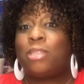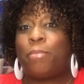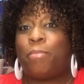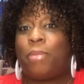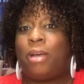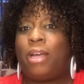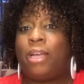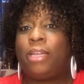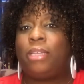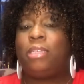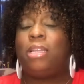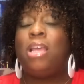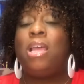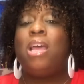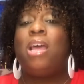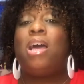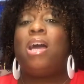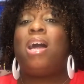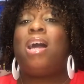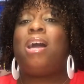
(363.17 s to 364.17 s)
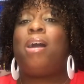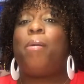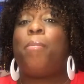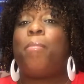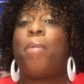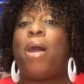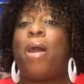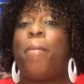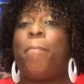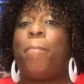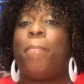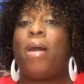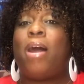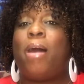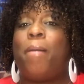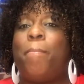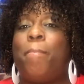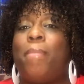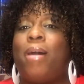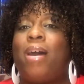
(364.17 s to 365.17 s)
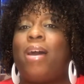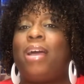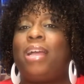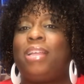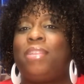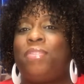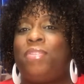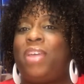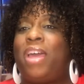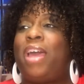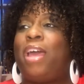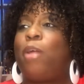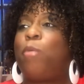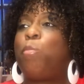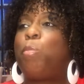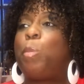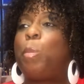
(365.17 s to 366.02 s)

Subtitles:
mind, a mind that